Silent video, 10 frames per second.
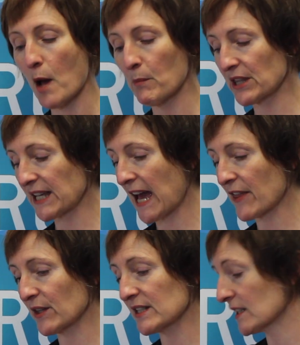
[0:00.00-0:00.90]
But the
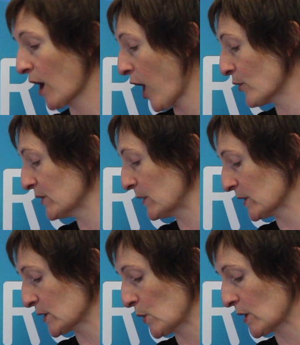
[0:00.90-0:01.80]
catheters that I really
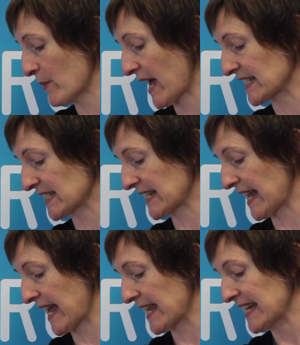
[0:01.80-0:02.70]
want to talk about
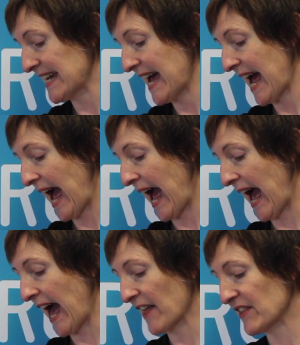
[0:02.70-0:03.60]
today
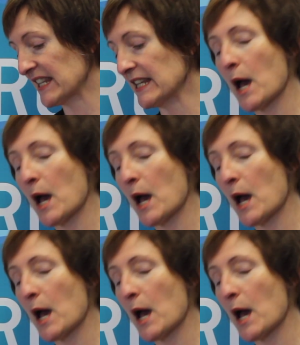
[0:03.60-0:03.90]
are the